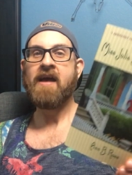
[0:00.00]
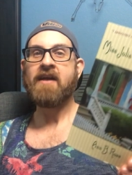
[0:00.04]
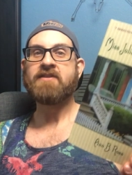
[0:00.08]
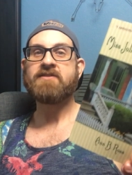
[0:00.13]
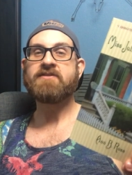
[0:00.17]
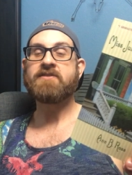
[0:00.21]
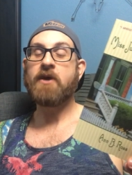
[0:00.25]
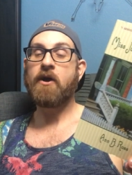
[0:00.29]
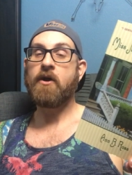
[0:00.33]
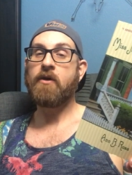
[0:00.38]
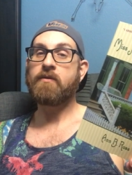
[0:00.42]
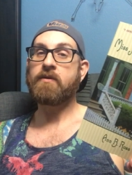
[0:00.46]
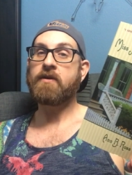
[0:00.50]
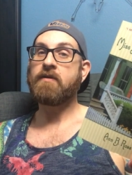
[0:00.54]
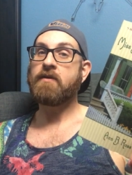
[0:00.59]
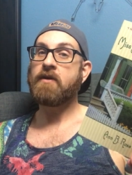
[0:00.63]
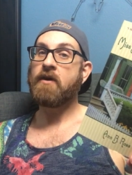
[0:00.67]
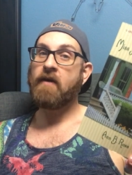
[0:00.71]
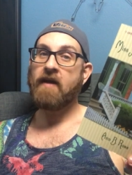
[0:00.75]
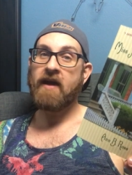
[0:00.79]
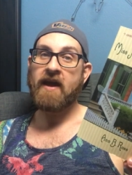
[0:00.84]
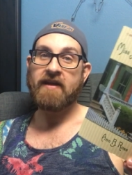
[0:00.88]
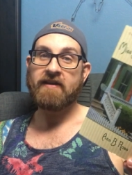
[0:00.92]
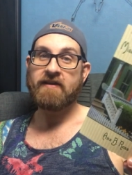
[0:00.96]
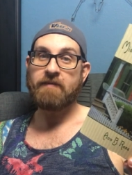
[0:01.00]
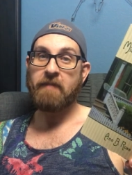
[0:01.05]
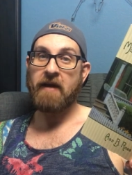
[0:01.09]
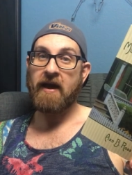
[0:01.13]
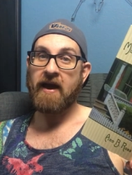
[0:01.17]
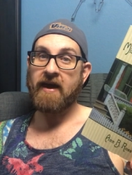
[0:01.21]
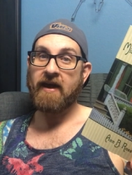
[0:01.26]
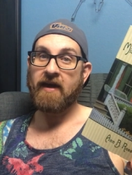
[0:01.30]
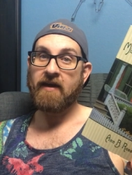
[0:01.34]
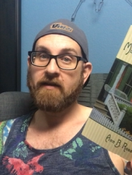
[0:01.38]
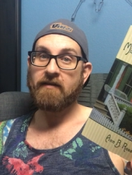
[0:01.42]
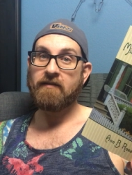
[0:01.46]
So, you know, I had to
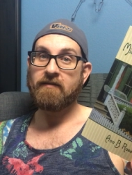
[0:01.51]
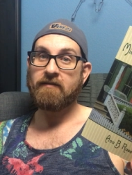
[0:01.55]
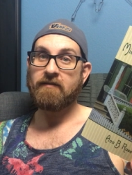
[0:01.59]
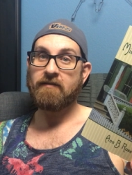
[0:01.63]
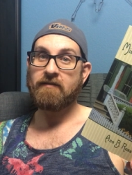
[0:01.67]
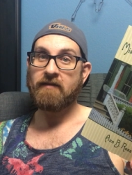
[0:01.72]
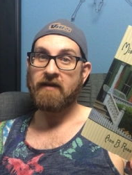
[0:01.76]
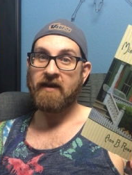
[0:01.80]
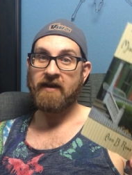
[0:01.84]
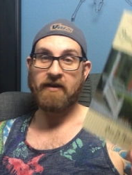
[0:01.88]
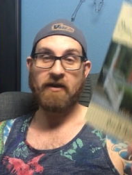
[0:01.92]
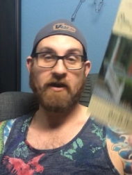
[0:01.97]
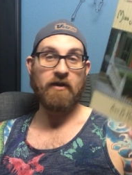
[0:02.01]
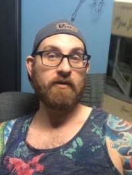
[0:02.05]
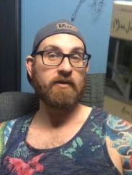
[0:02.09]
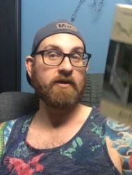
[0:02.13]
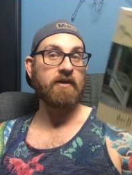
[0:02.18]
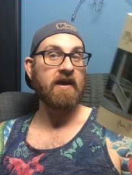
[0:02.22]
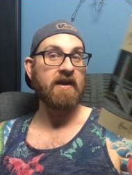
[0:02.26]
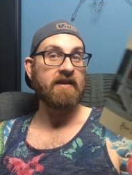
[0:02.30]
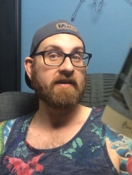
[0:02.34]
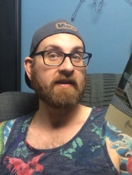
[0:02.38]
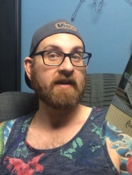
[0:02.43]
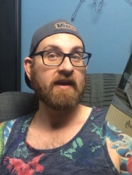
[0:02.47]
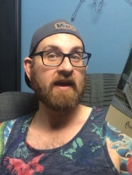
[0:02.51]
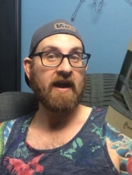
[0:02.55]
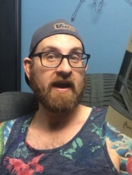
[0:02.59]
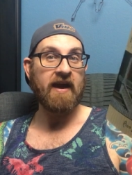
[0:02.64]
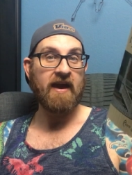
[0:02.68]
buy it. I know you had to get,